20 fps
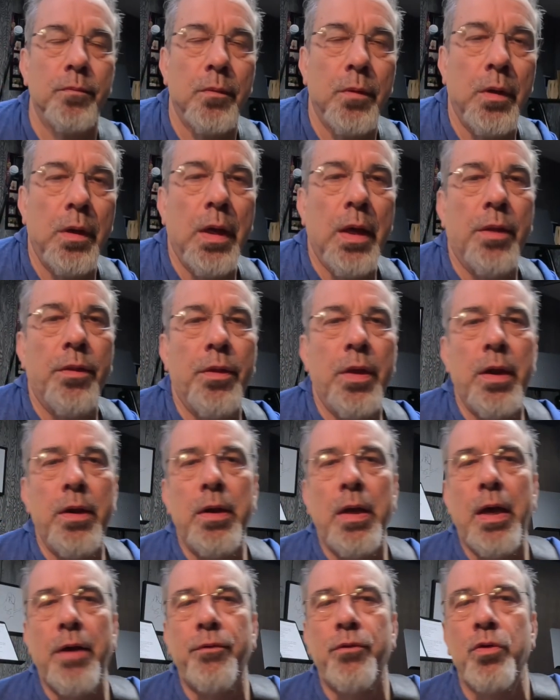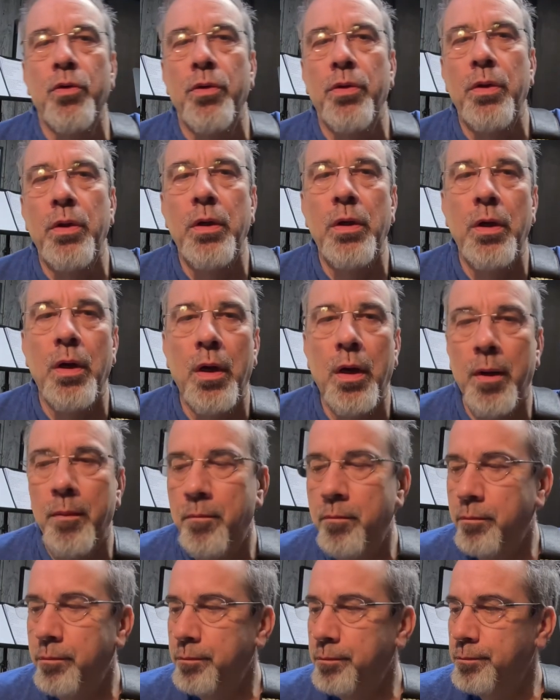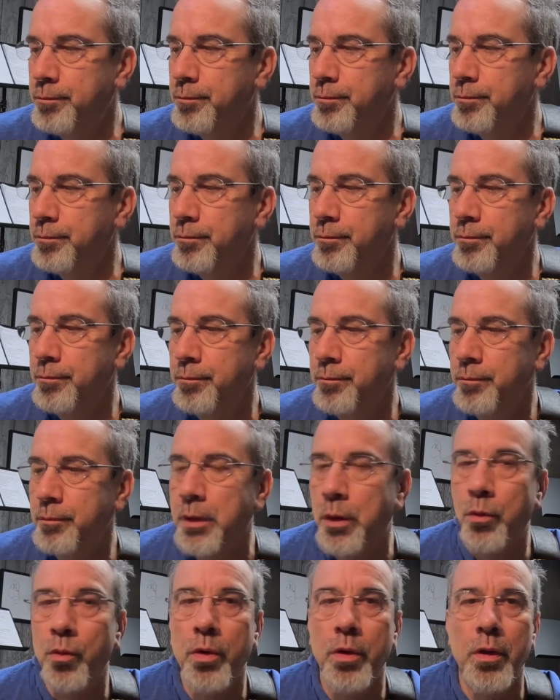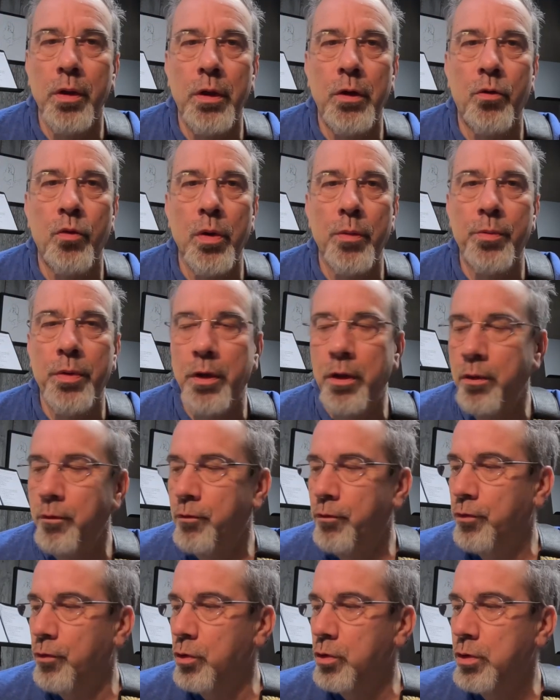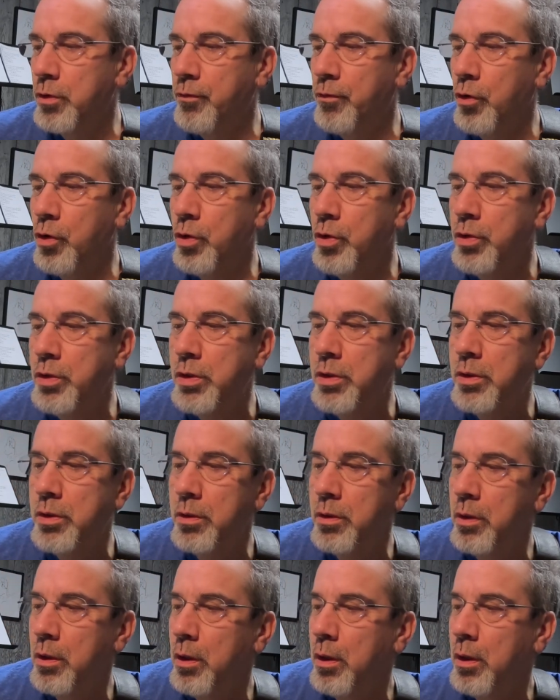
Yeah, then after the that really gripping first verse,